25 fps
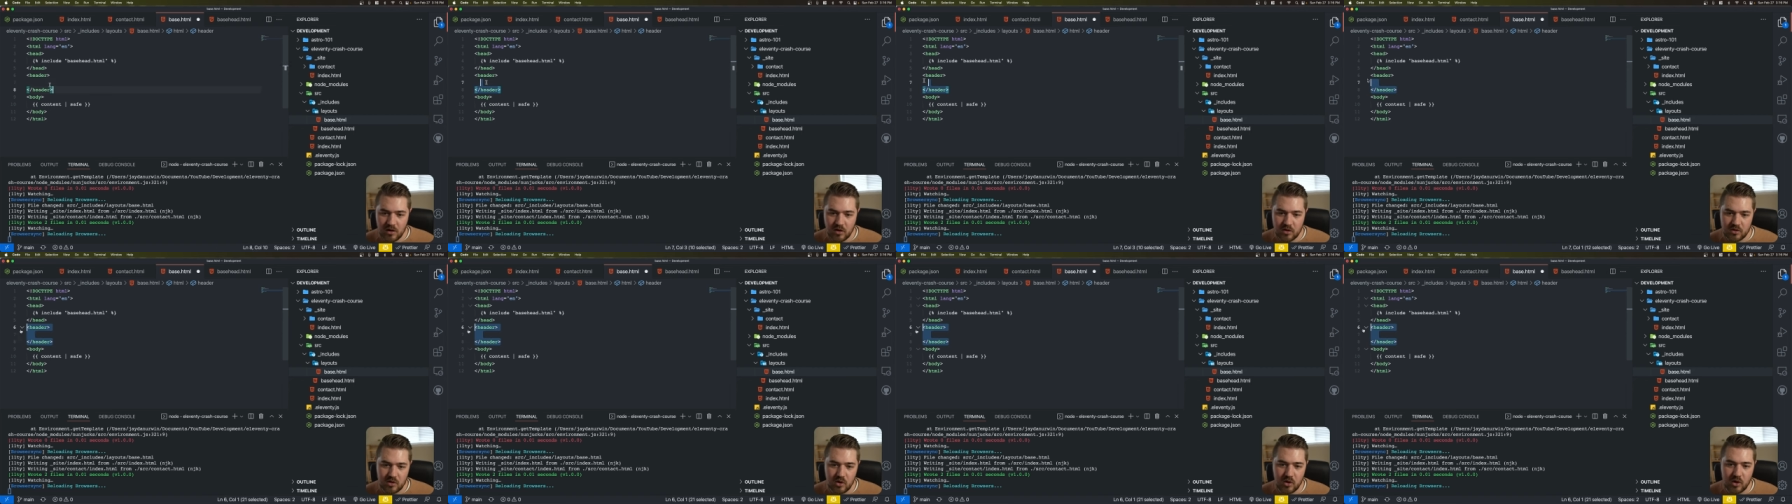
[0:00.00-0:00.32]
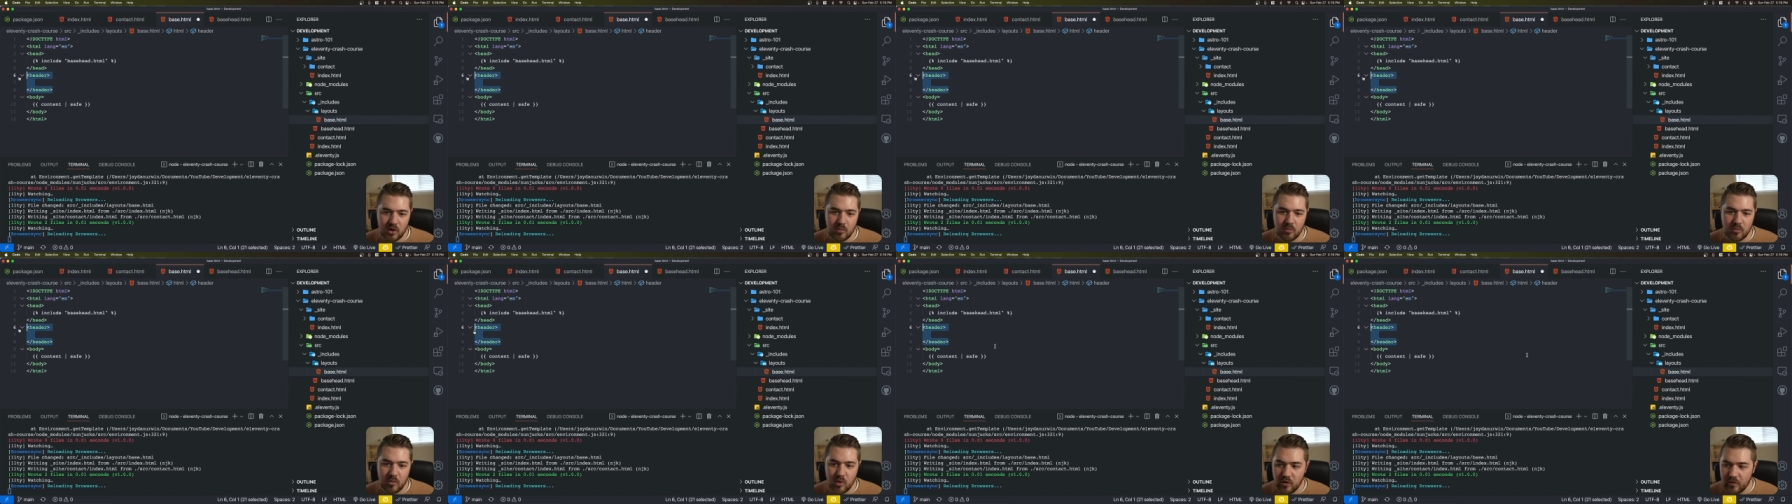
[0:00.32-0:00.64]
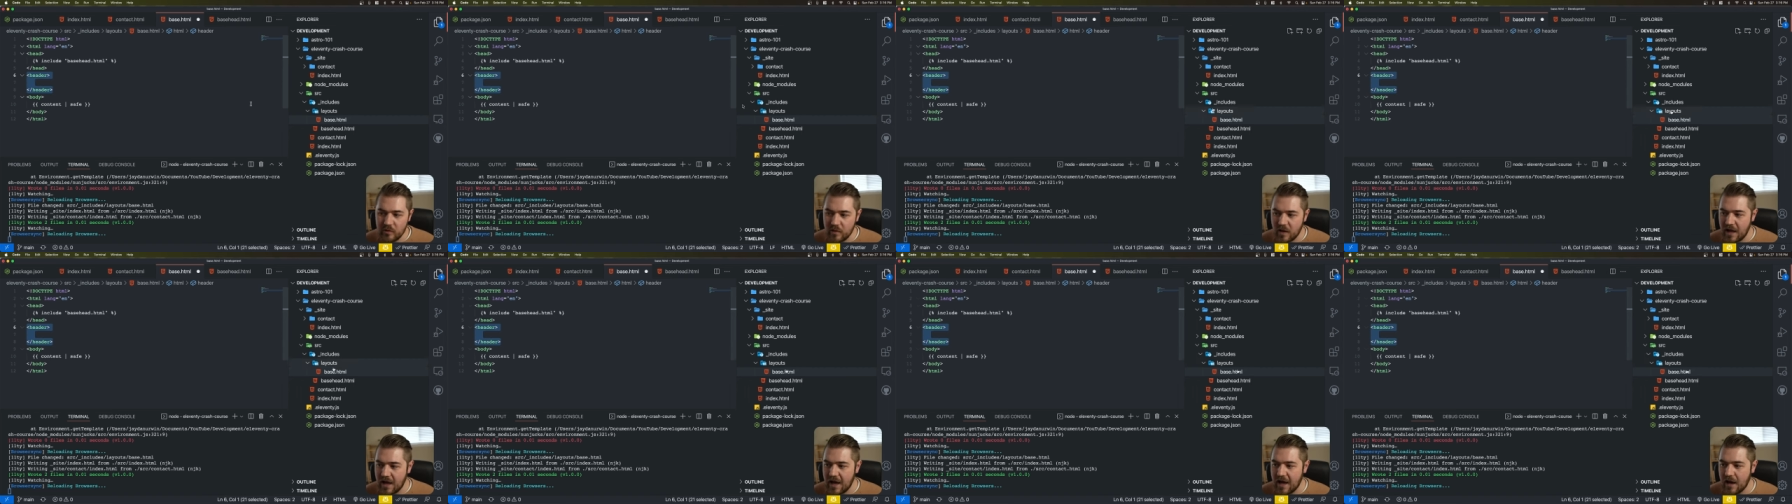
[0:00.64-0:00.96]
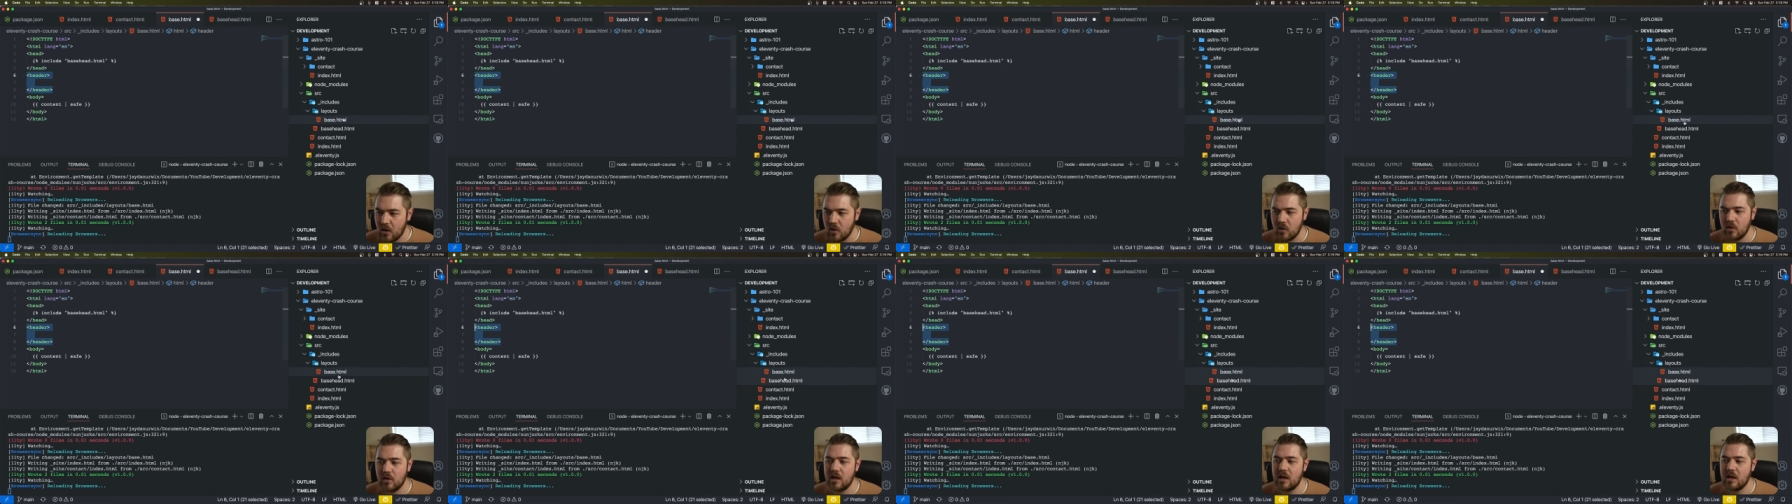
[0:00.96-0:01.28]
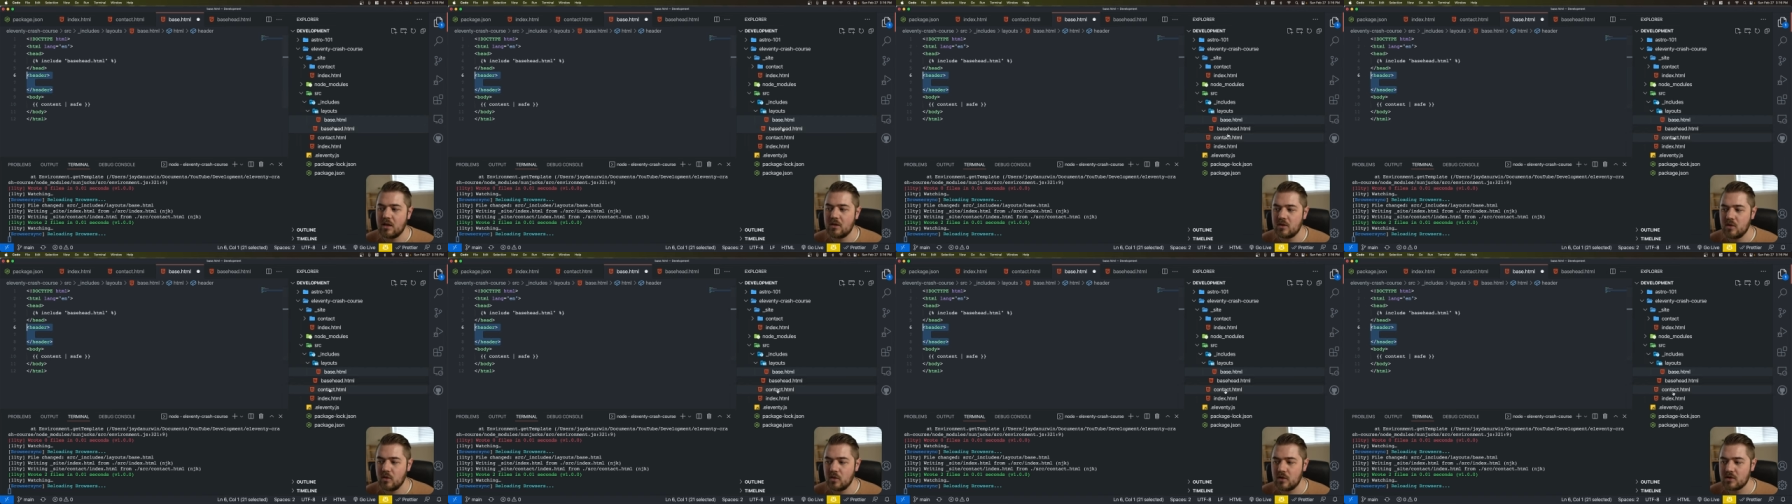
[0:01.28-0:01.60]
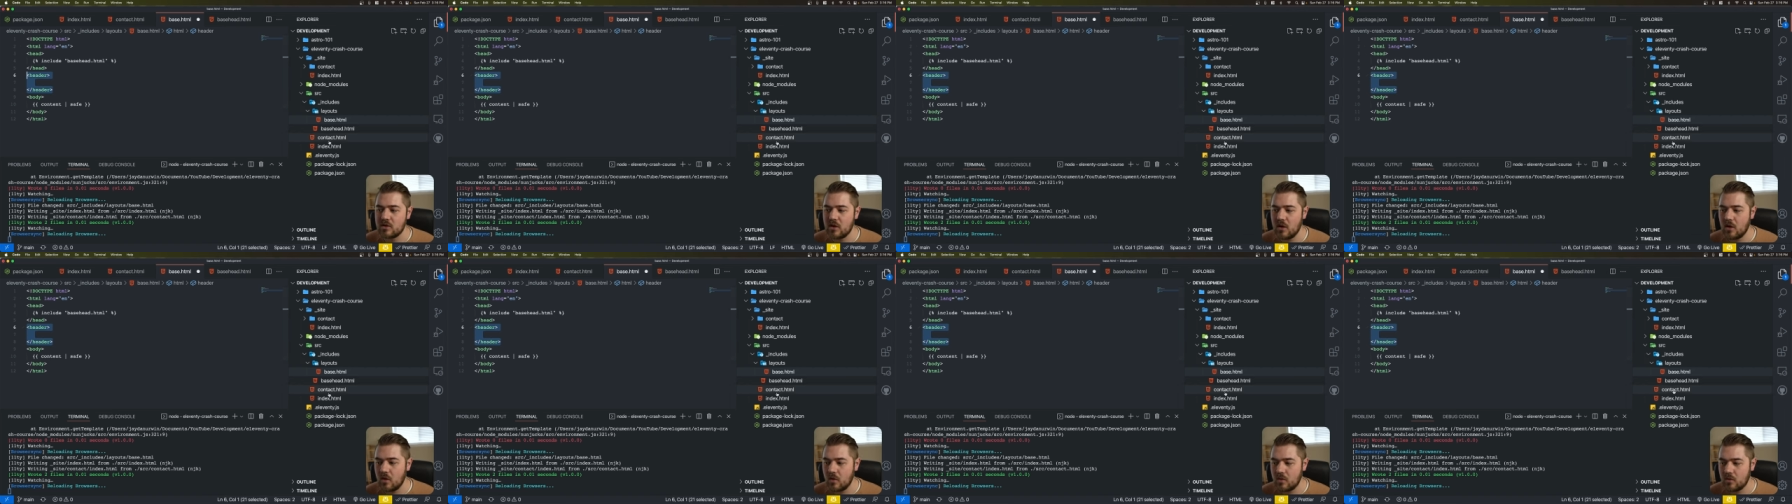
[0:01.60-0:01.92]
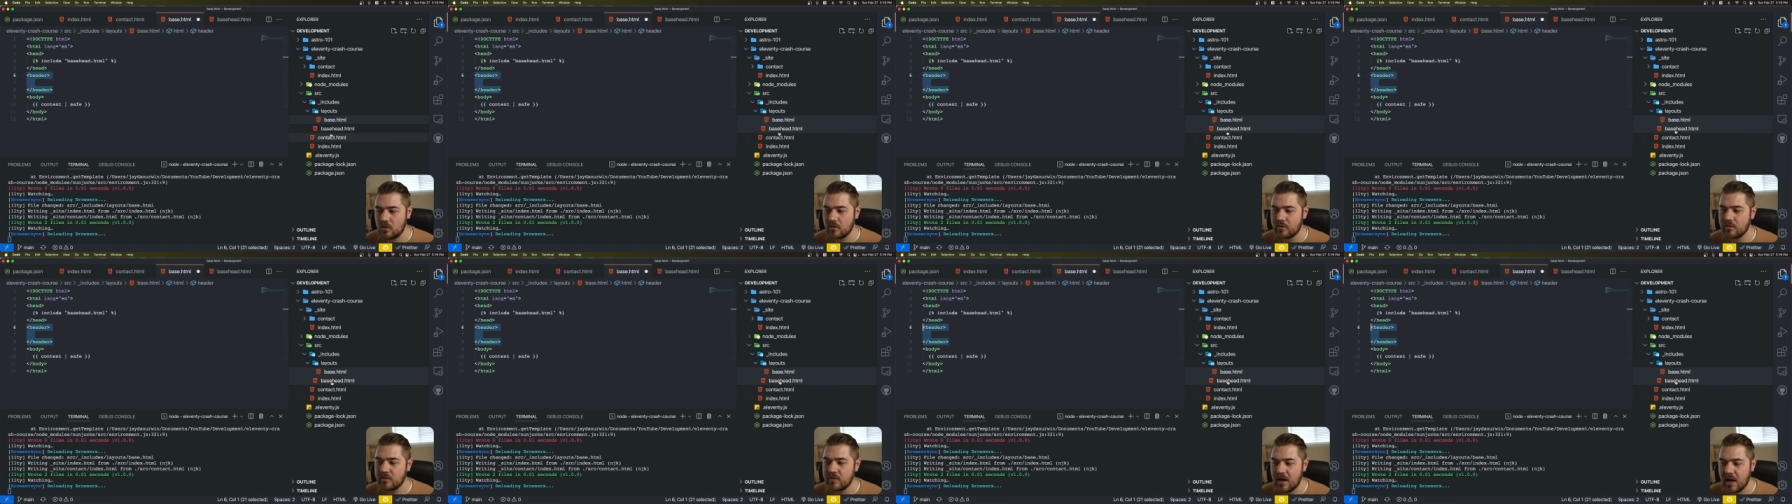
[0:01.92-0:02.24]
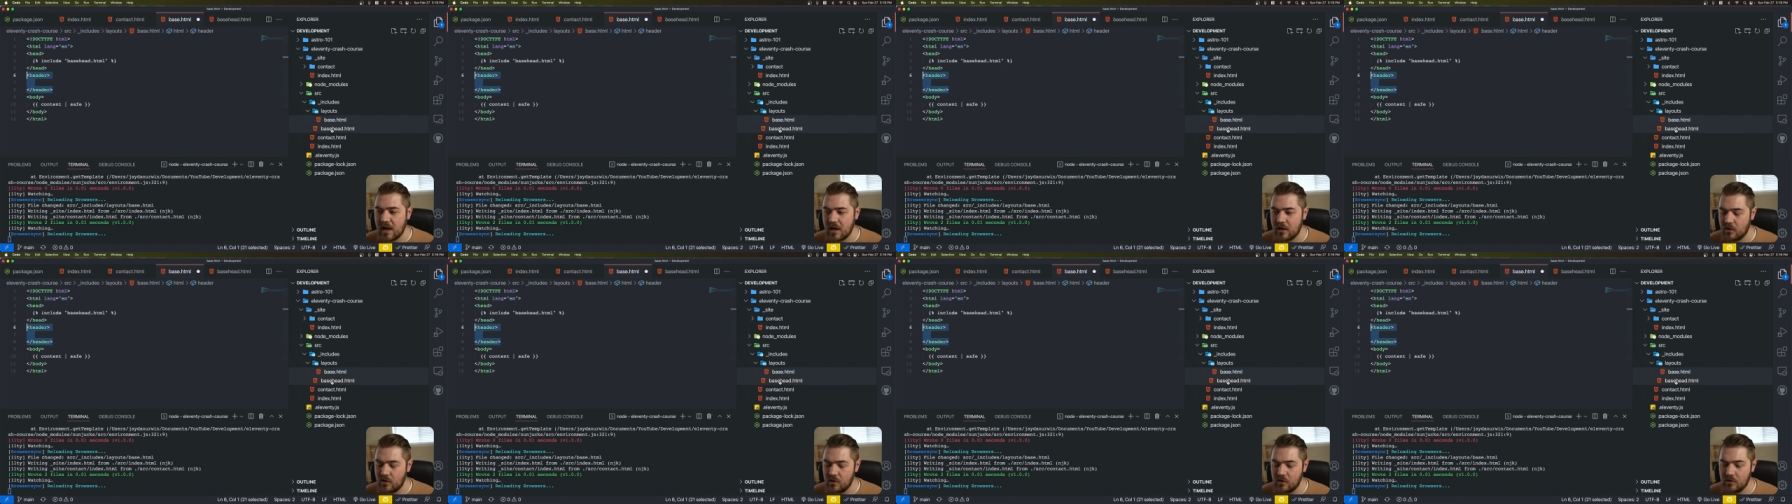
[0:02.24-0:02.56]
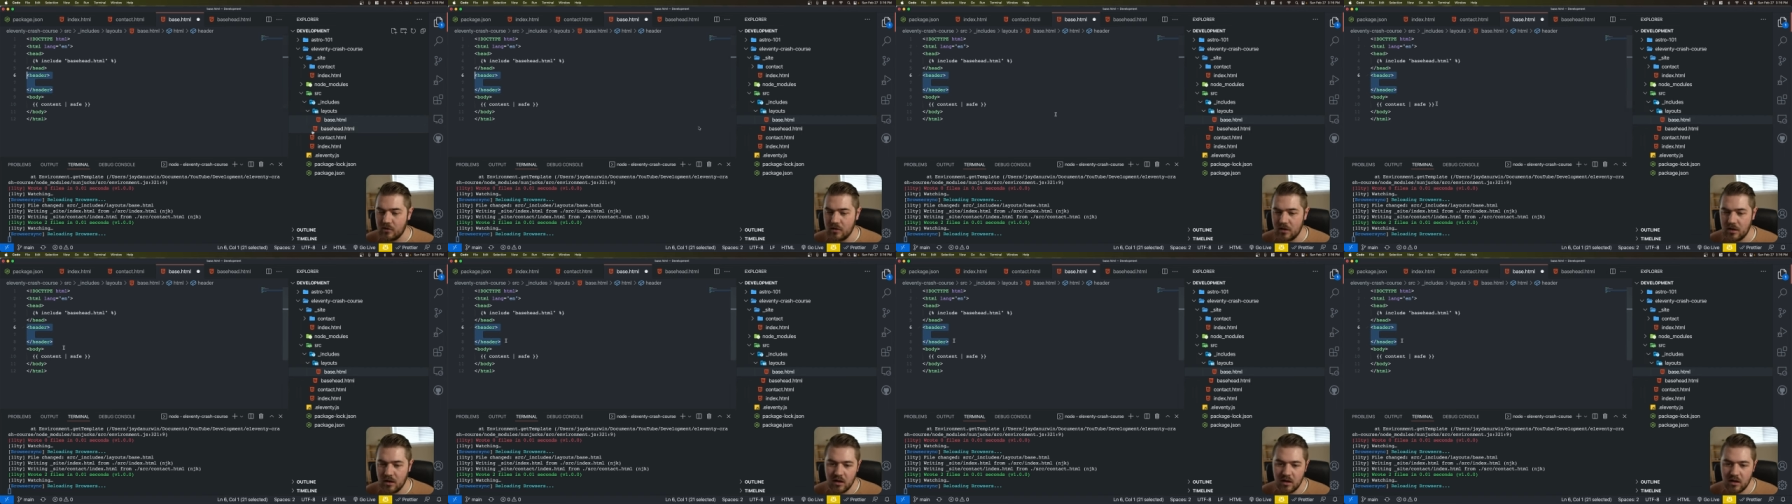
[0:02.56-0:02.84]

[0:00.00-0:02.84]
So you could move it out into its own file